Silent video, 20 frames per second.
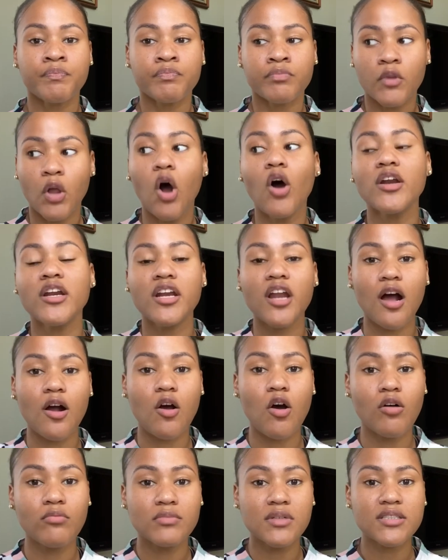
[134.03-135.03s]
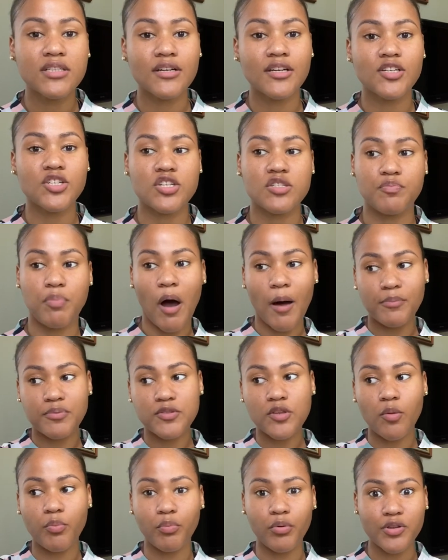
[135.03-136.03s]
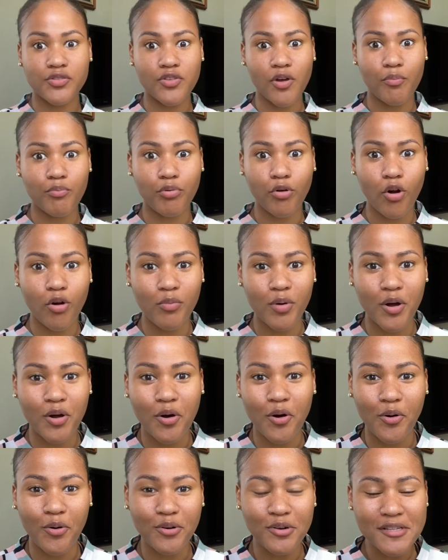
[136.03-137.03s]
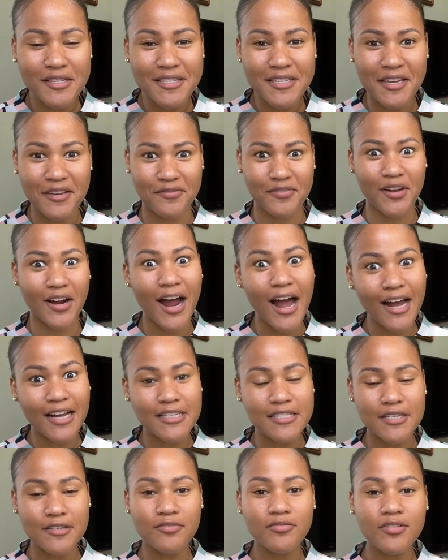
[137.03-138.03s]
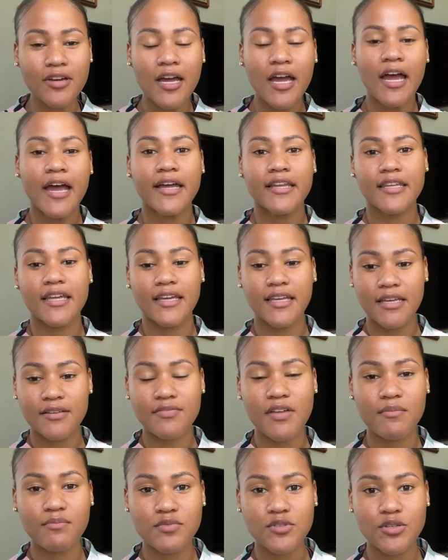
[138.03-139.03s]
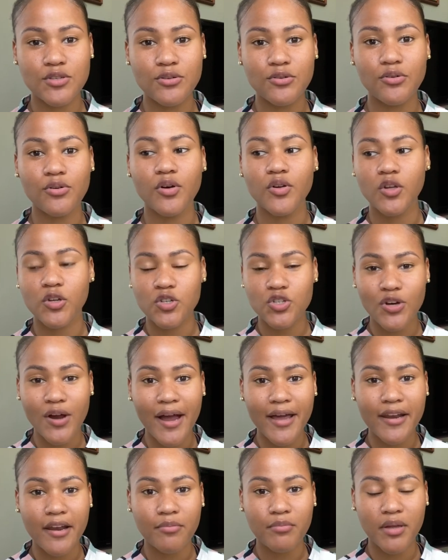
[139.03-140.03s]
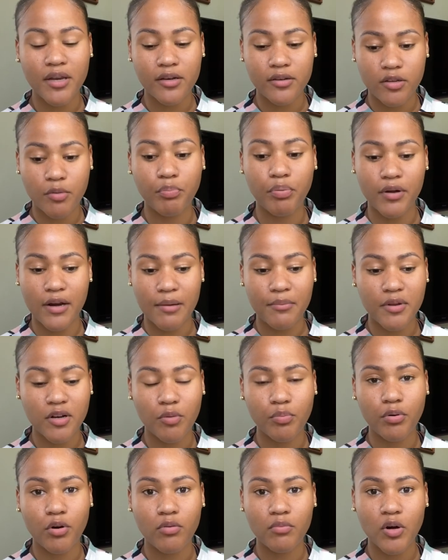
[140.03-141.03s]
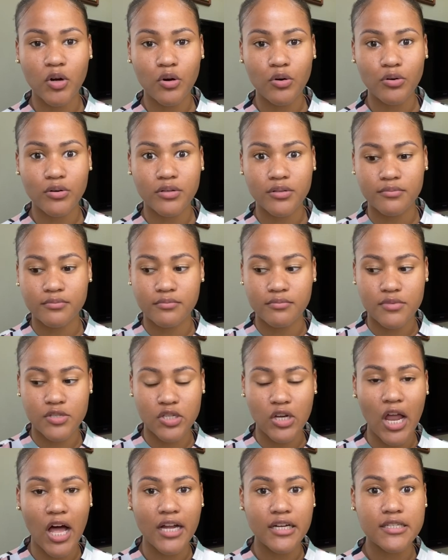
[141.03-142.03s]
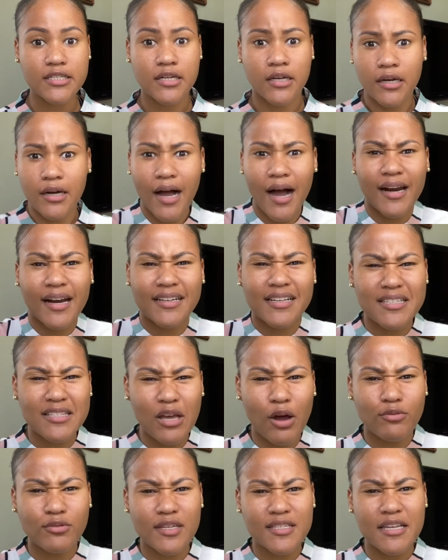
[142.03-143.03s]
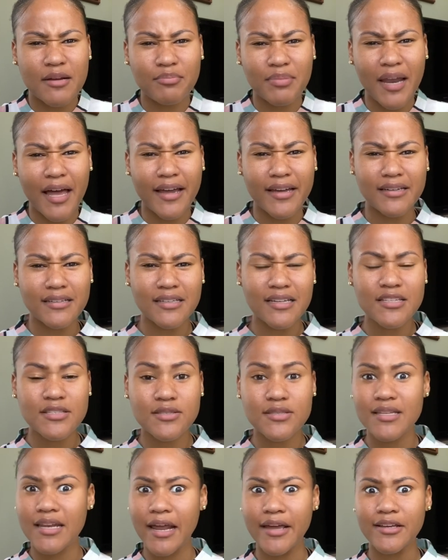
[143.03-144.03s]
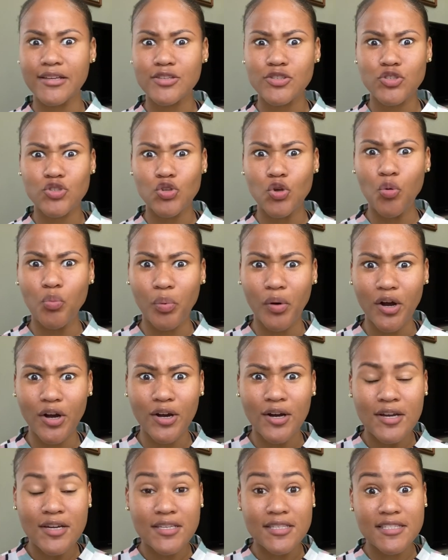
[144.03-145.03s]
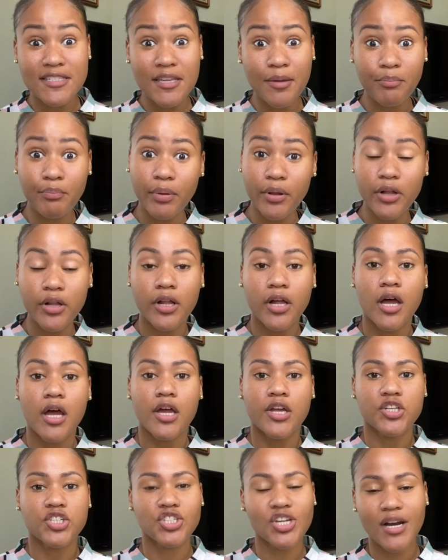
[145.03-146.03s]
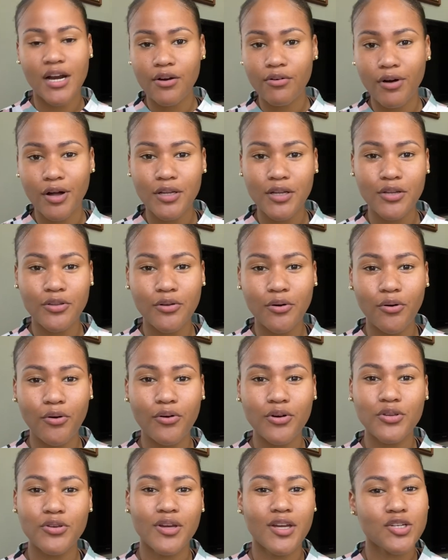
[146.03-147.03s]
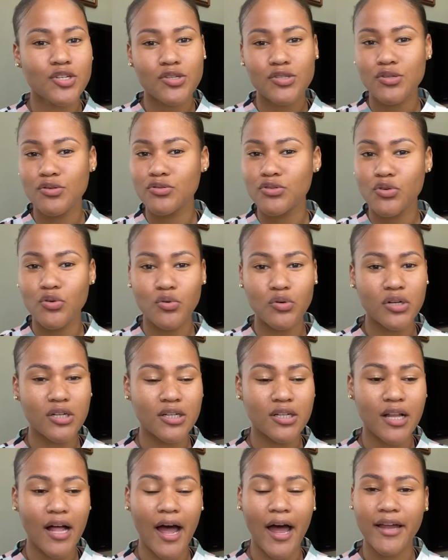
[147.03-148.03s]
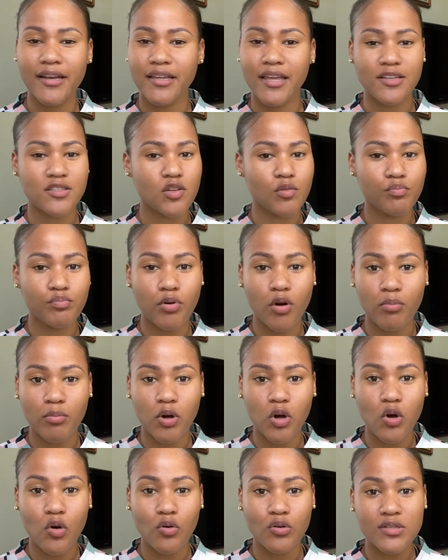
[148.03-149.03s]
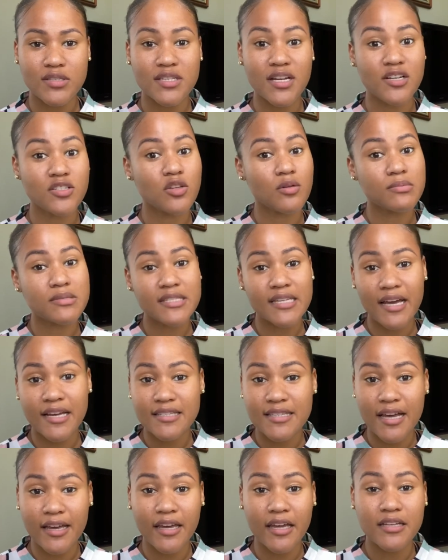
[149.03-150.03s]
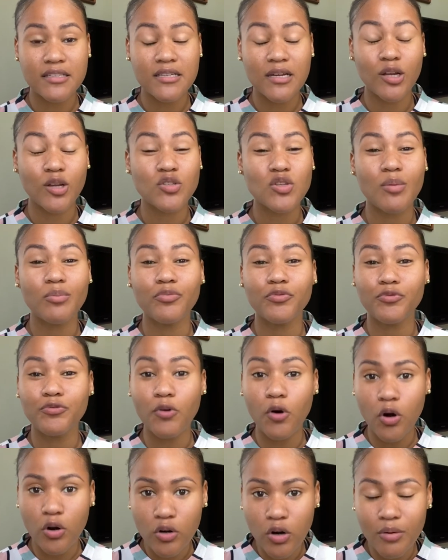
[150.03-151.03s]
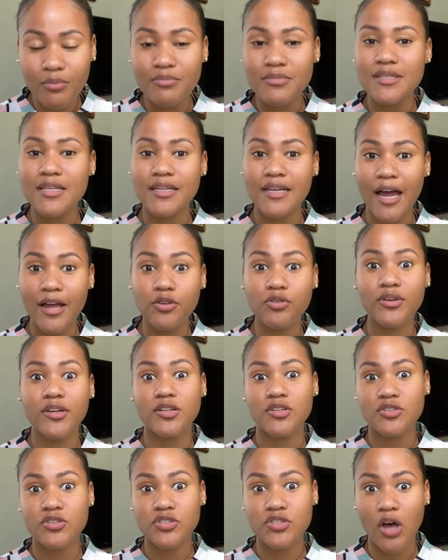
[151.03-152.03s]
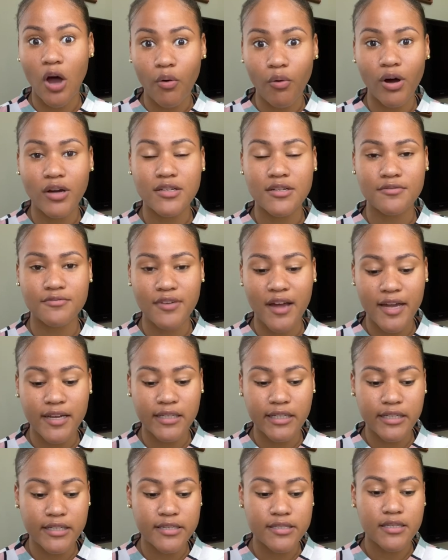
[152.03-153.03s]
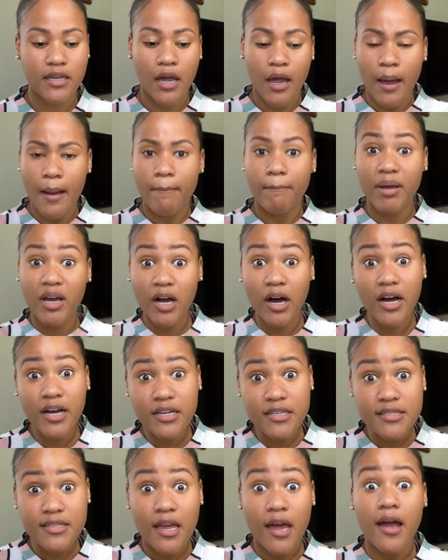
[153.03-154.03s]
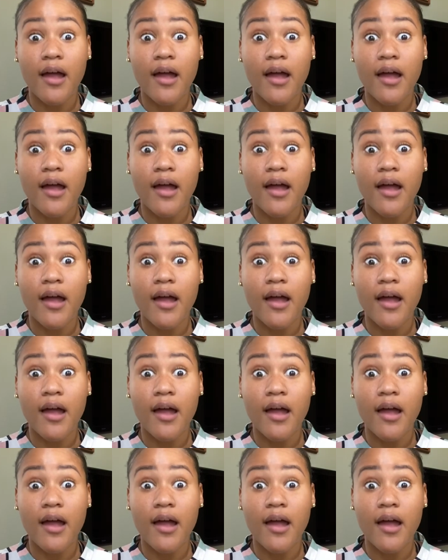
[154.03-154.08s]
honey.com literally just pops up with some promo codes. If they're active, they give them to you, you try them in, you put them in the promo code slot, and a discount is applied. It's like super simple. Generally though, you can just use Google and get some promo codes. There are some sites that can tell you, some forums that you can scour to find these. Because,